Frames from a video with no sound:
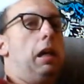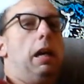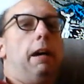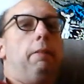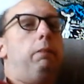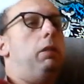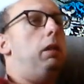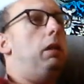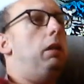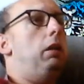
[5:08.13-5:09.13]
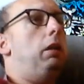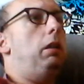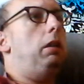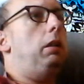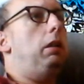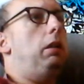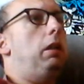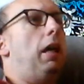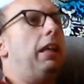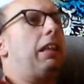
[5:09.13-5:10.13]
Um,
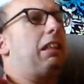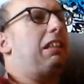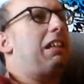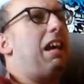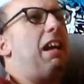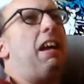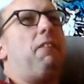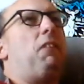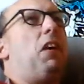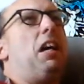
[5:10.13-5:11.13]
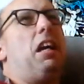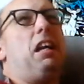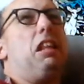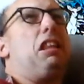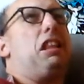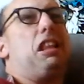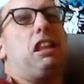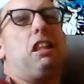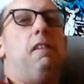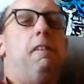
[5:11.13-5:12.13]
I kind of
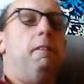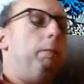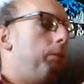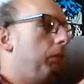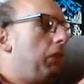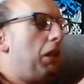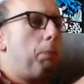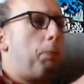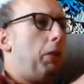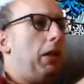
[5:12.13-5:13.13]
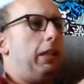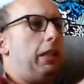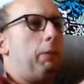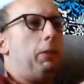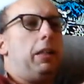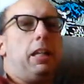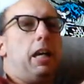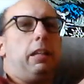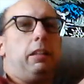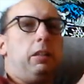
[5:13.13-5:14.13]
was disappointed that we
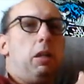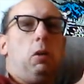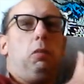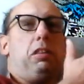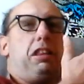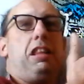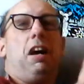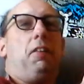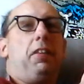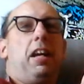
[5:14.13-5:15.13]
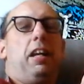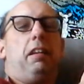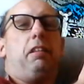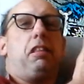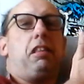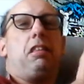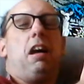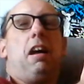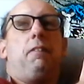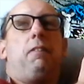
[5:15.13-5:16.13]
got no Zelda
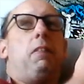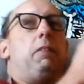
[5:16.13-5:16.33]
stuff.